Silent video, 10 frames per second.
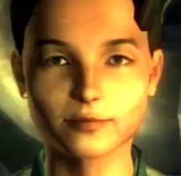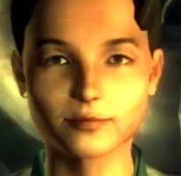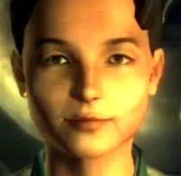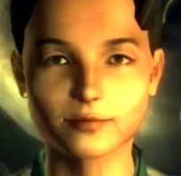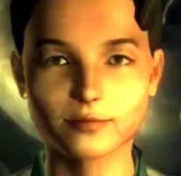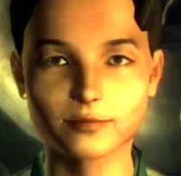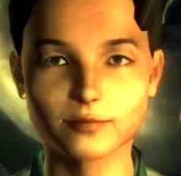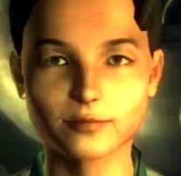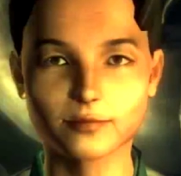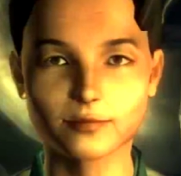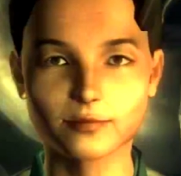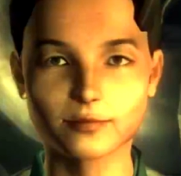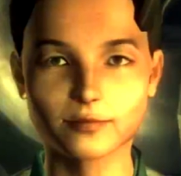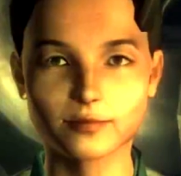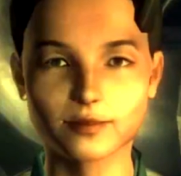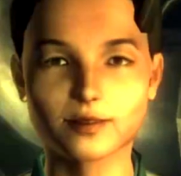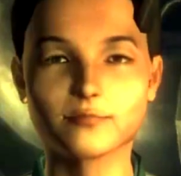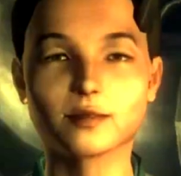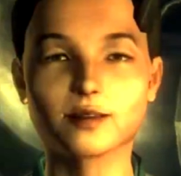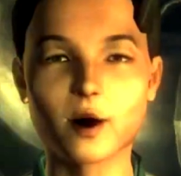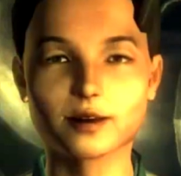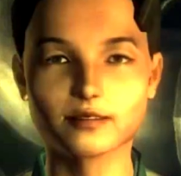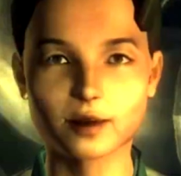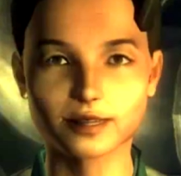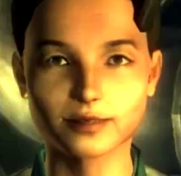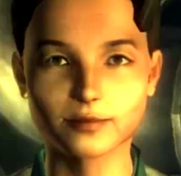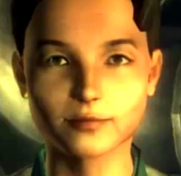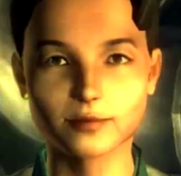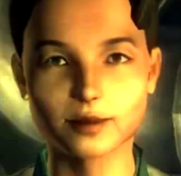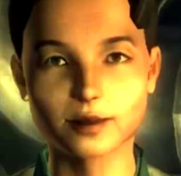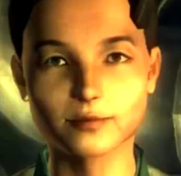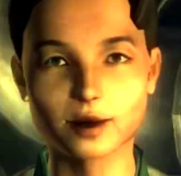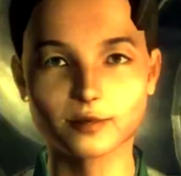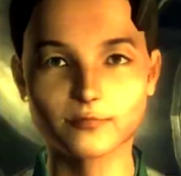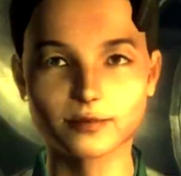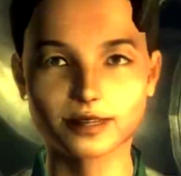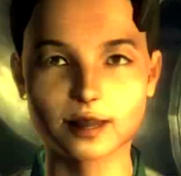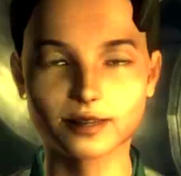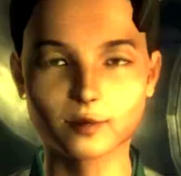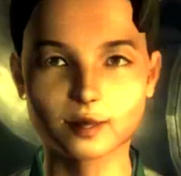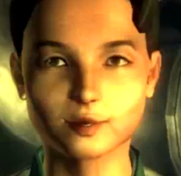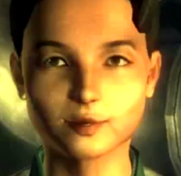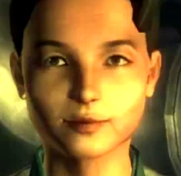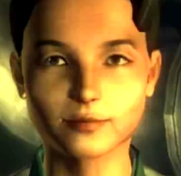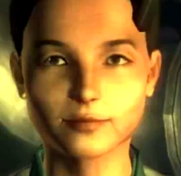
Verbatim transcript: Uh. You mean you haven't? I assumed he sent you here.